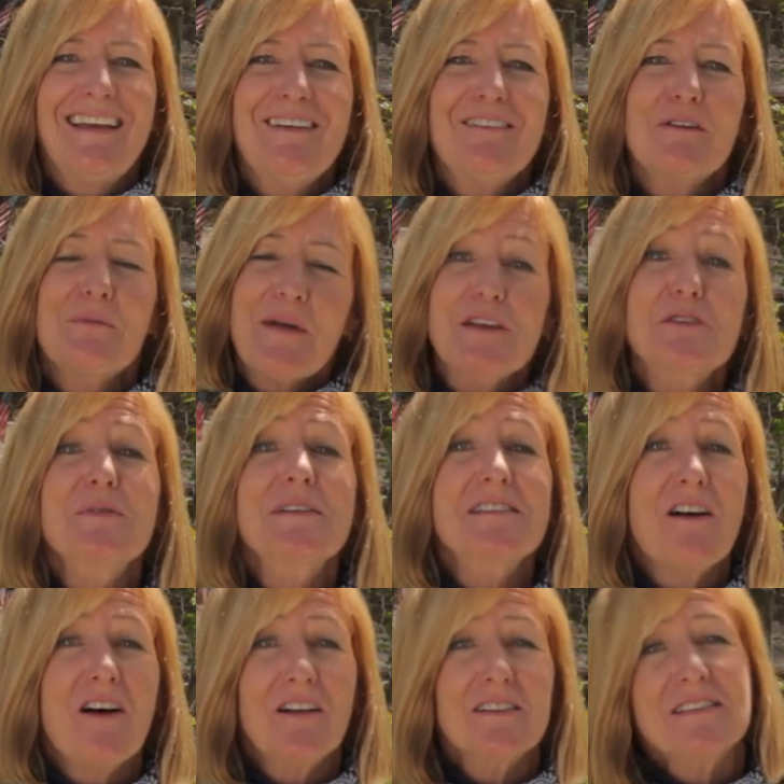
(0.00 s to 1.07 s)
For best
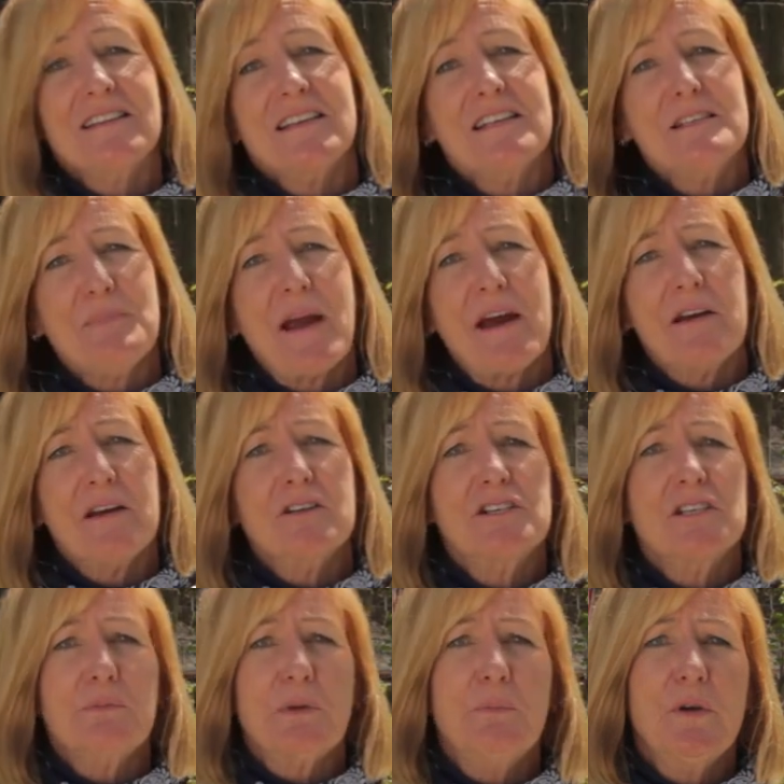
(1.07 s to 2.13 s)
results, these barriers
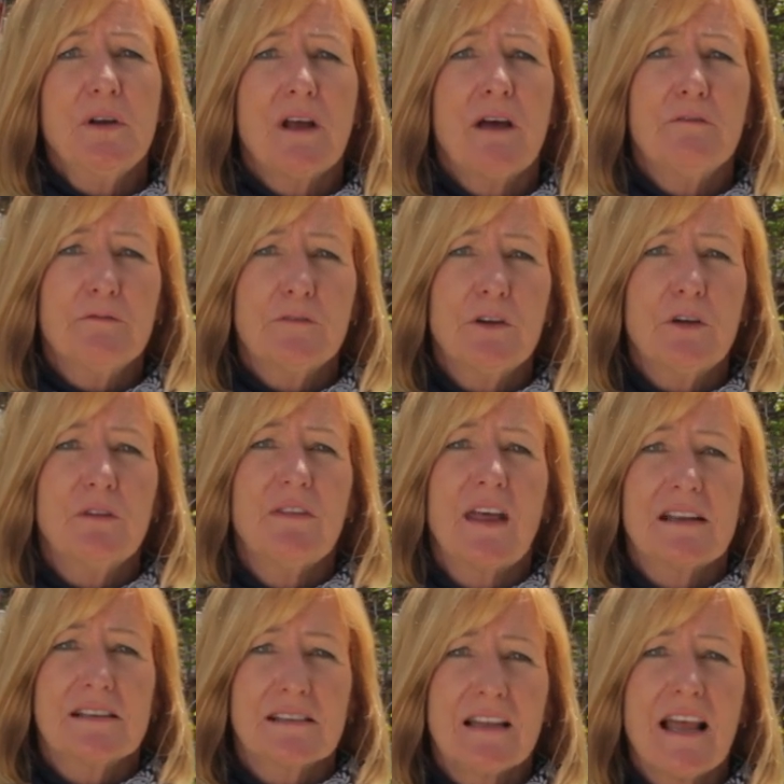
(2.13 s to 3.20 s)
should be put on fruit
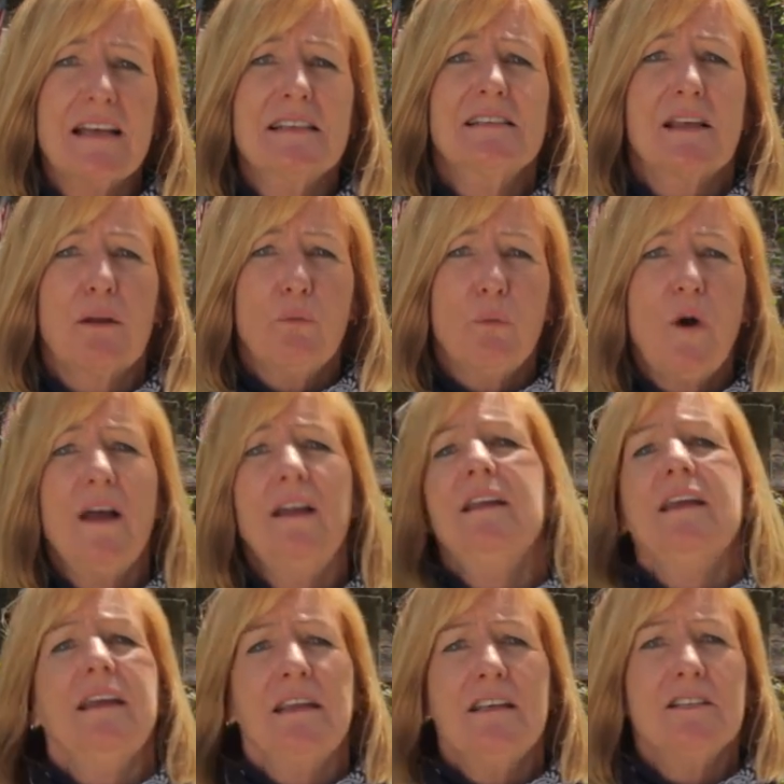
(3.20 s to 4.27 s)
that is less than
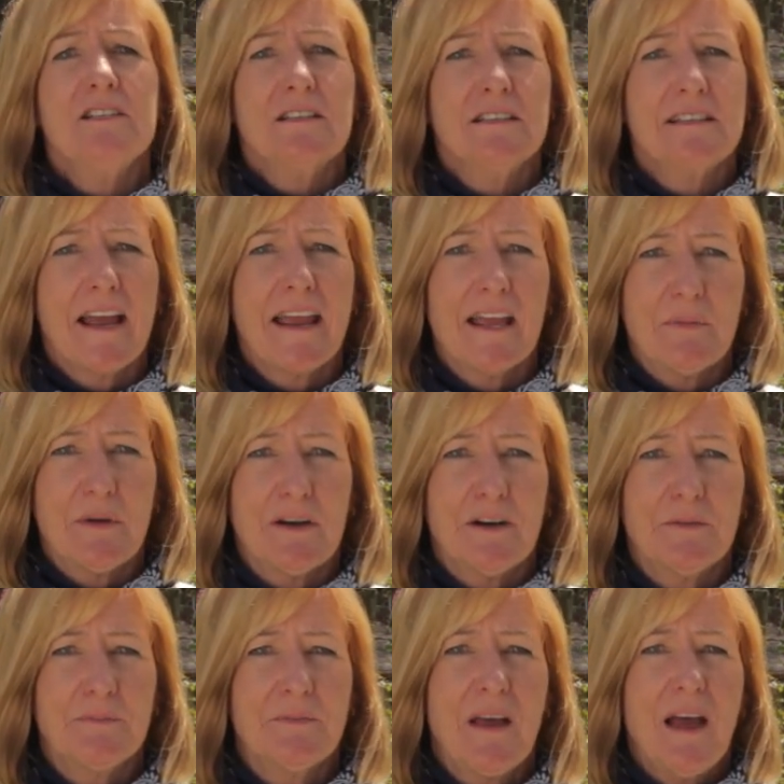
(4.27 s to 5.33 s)
one inch in diameter.
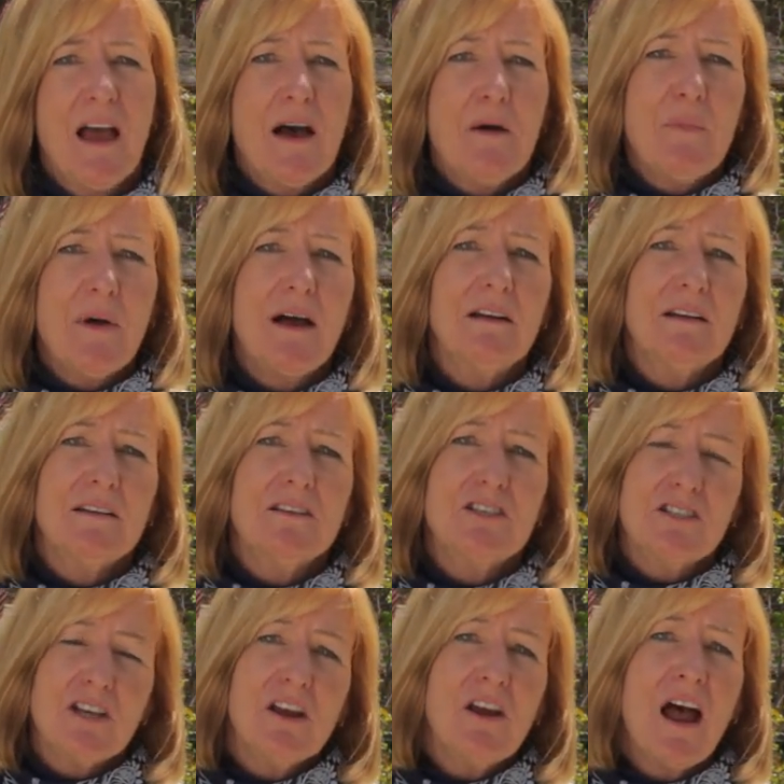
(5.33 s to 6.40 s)
But to
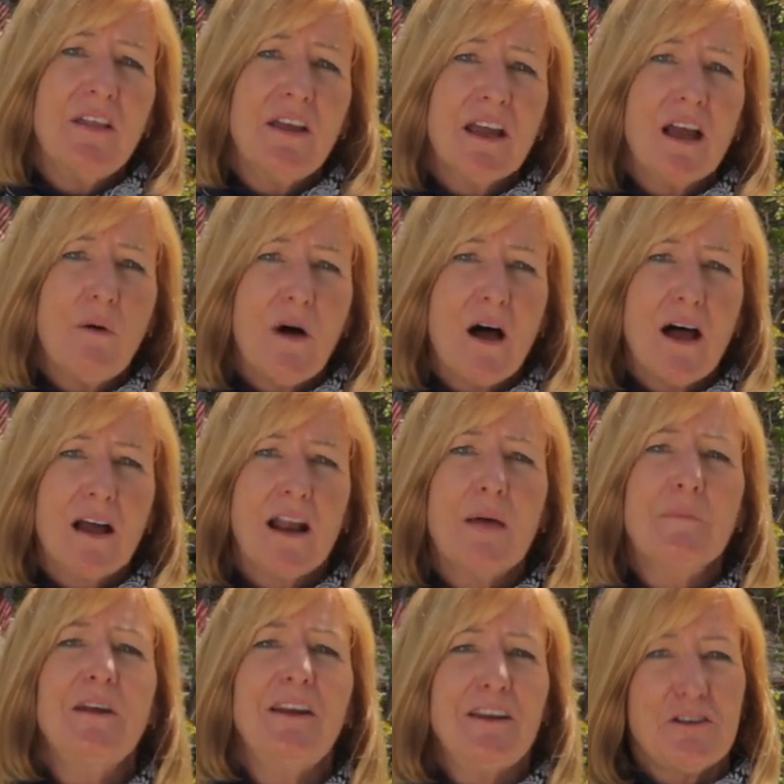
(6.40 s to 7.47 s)
show you how they go on,
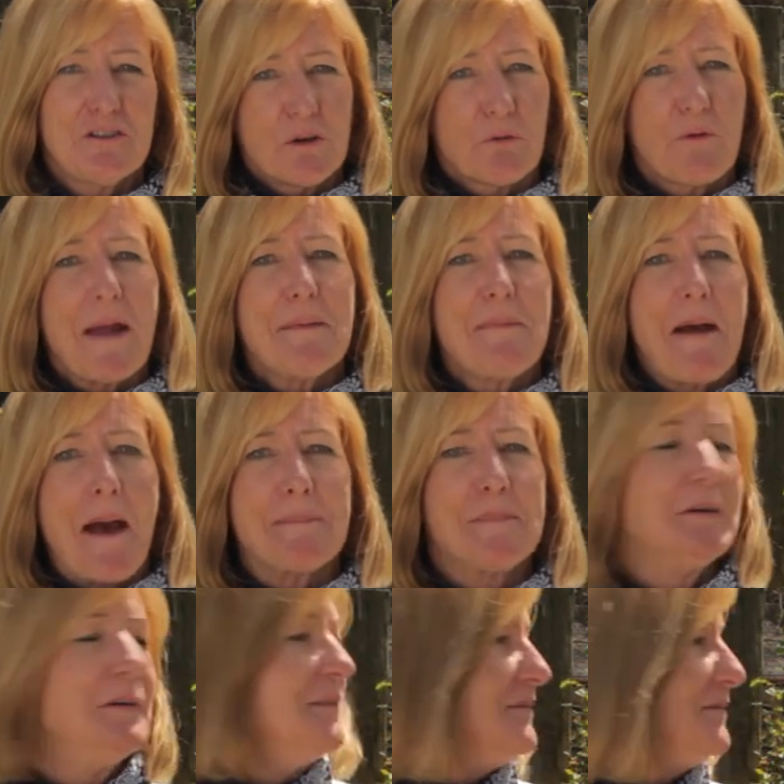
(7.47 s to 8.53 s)
I'm going to use a ripe apple.